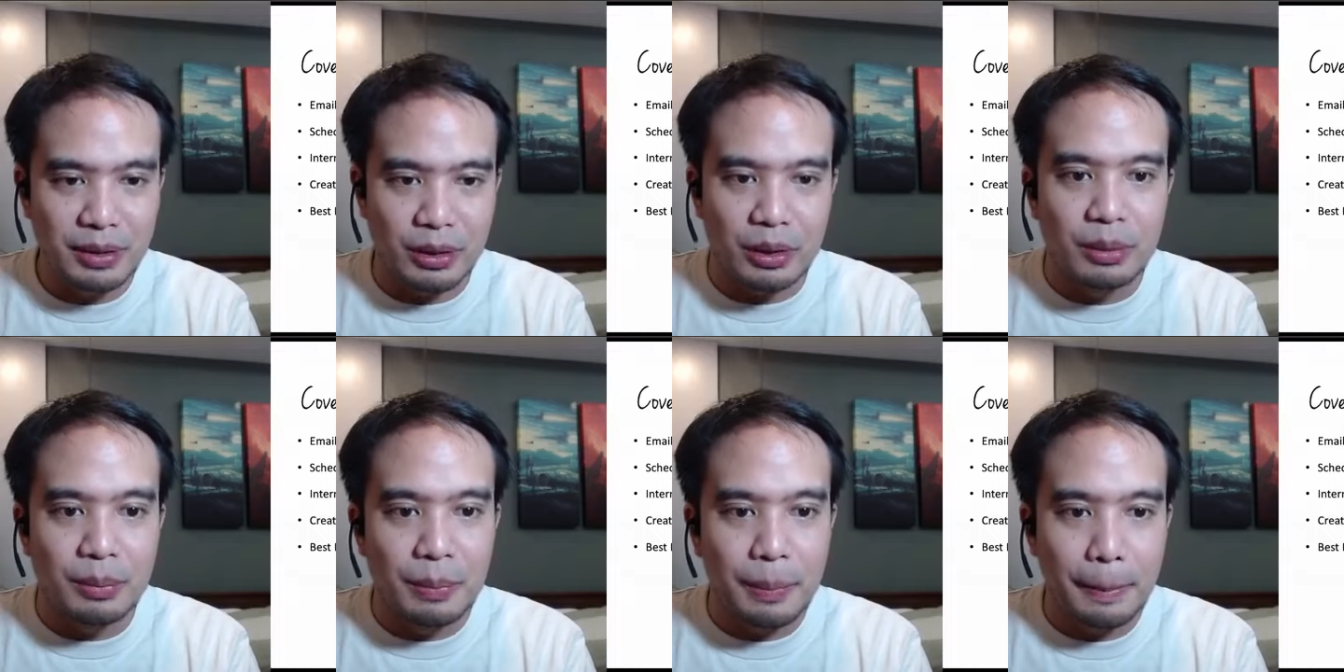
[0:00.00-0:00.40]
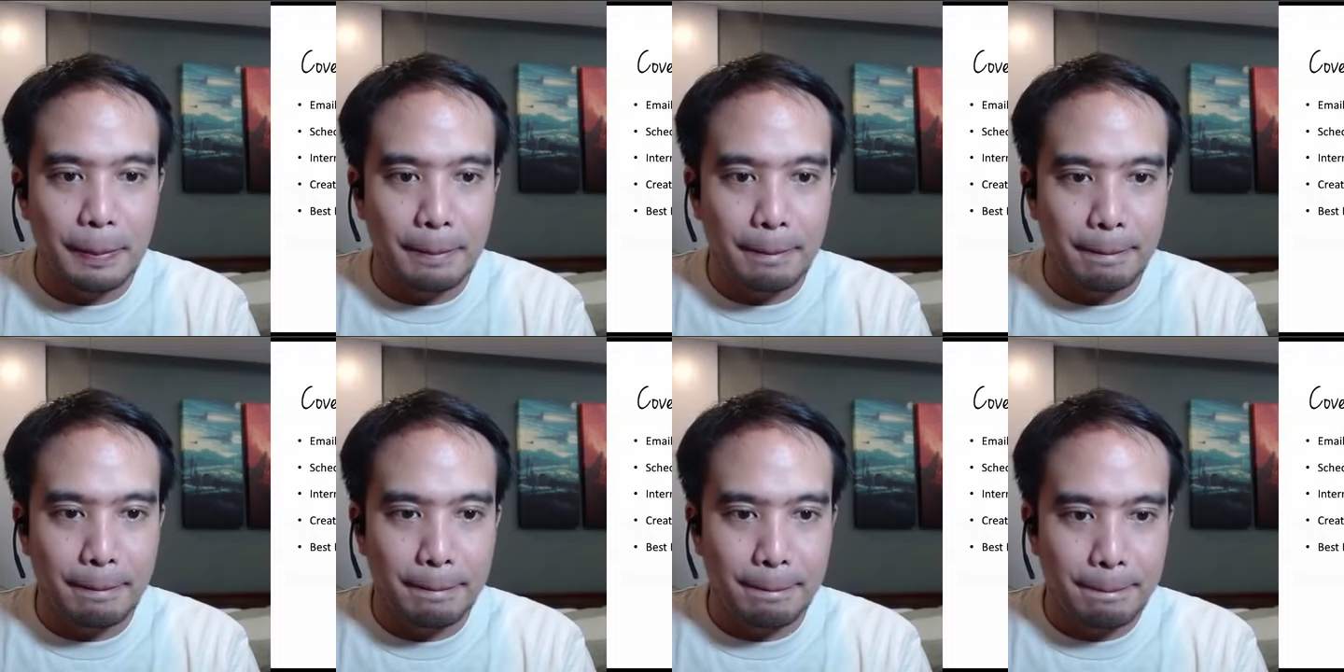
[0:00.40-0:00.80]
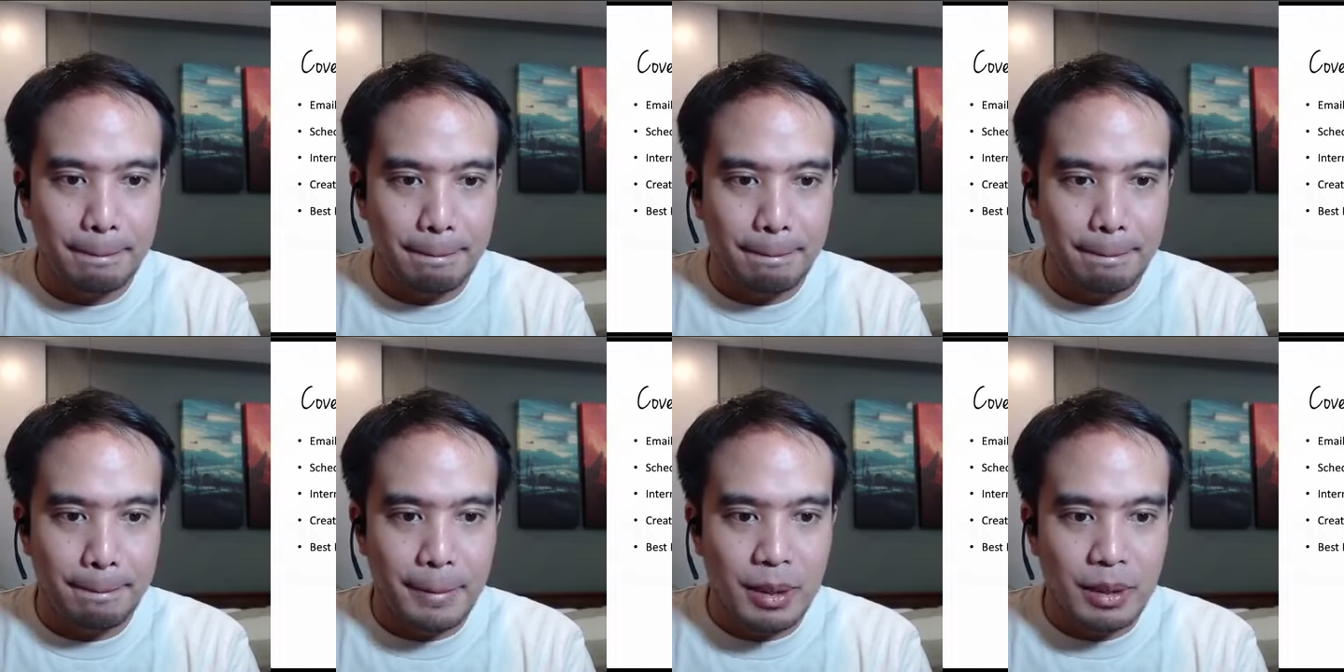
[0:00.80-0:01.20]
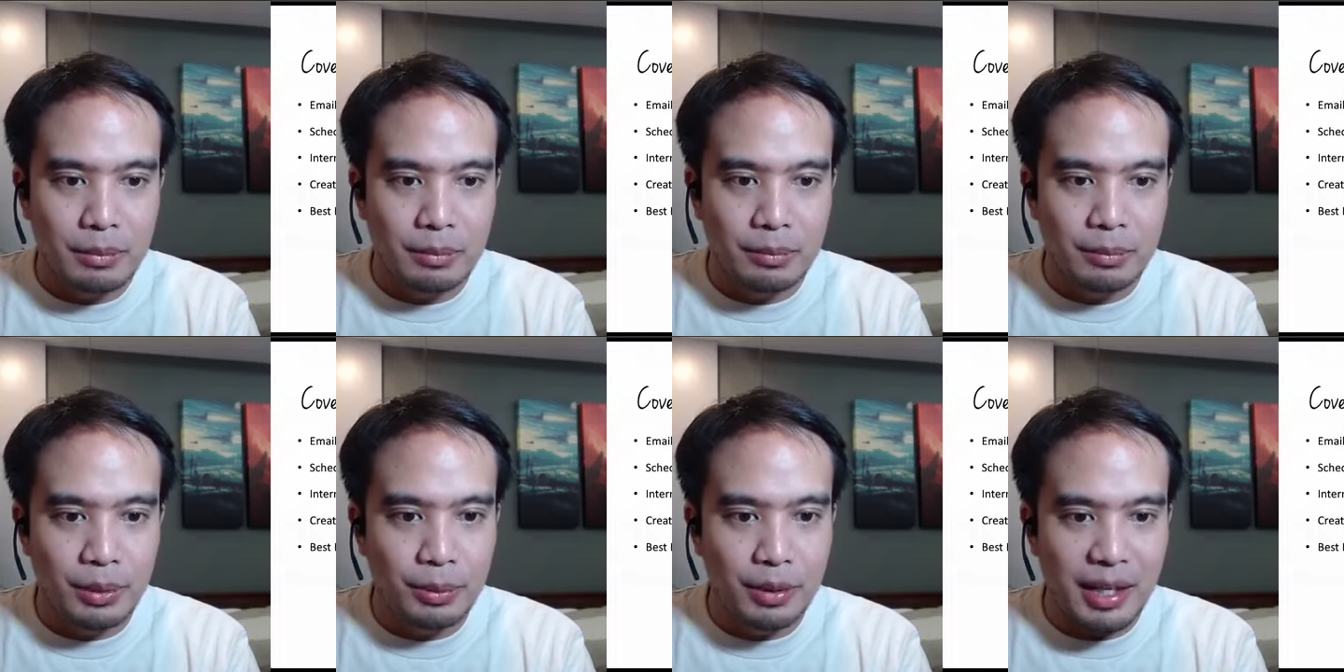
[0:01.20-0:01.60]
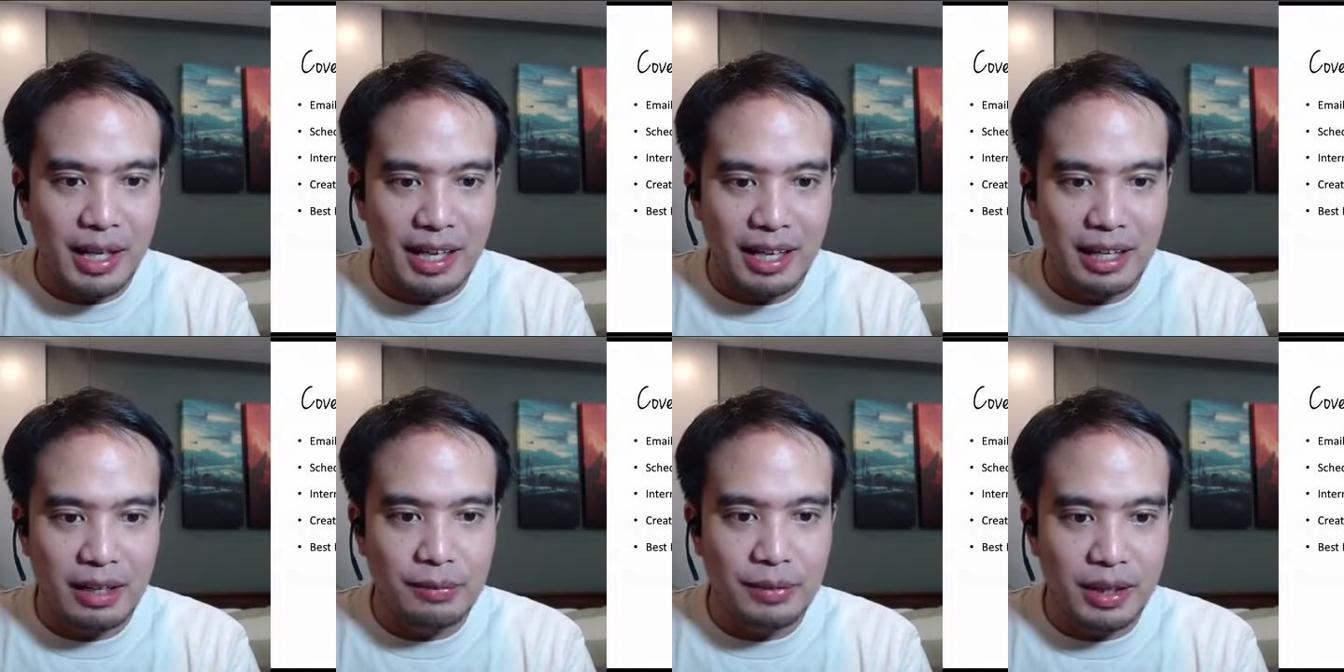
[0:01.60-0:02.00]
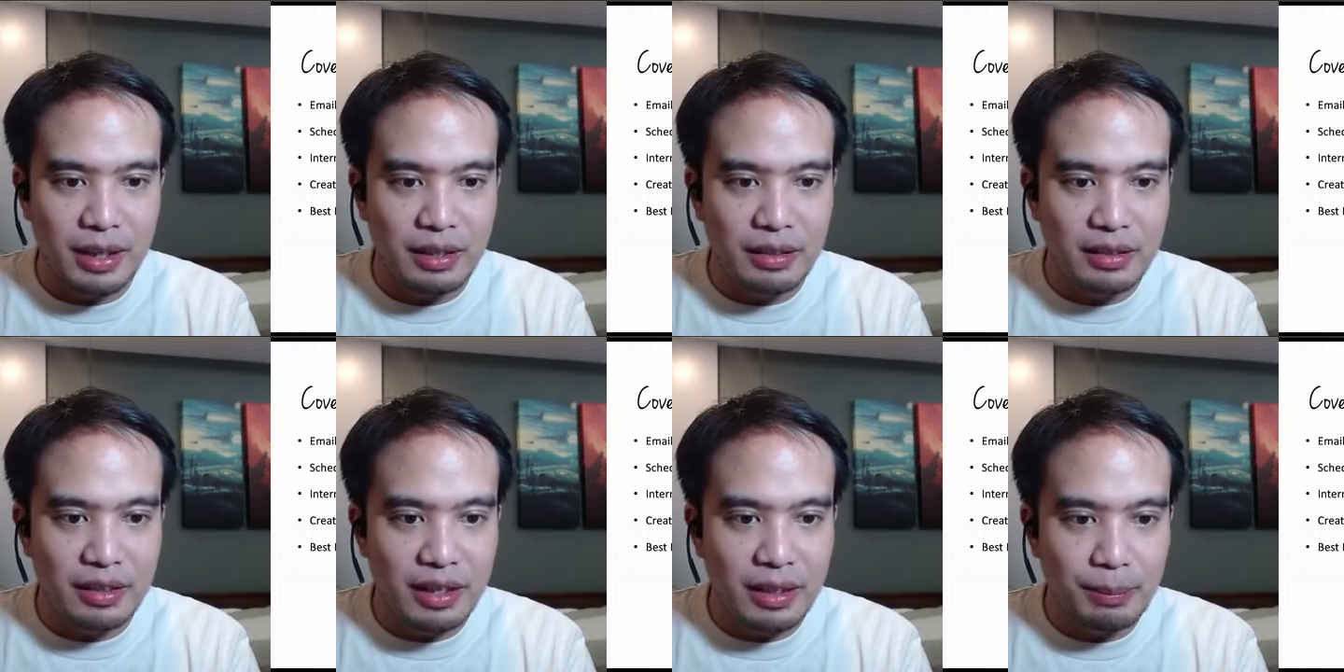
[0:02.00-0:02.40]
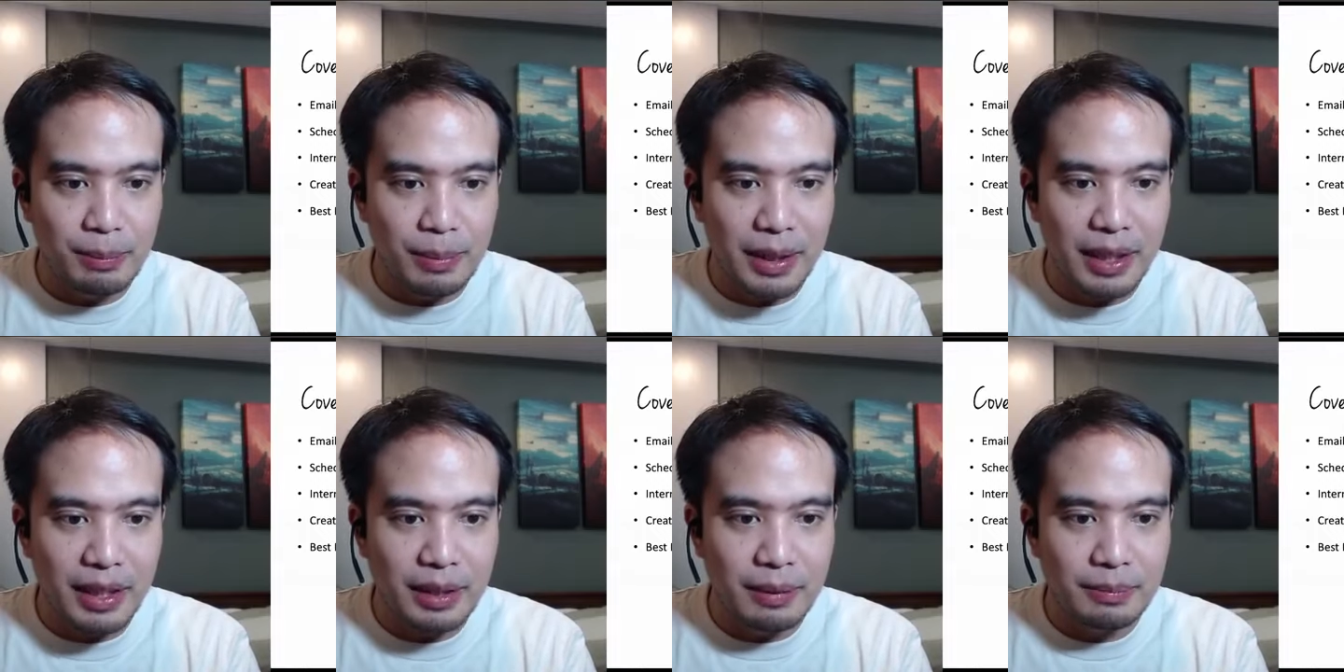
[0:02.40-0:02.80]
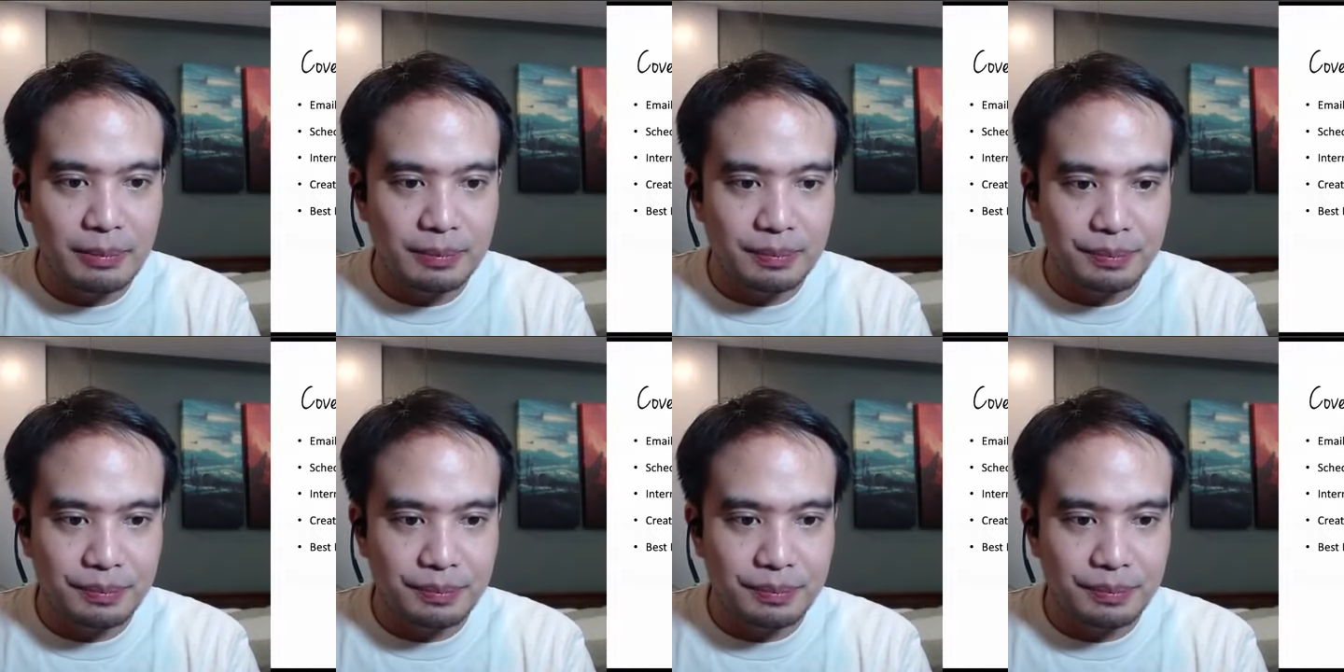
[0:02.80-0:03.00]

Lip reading: to. We will have a replay.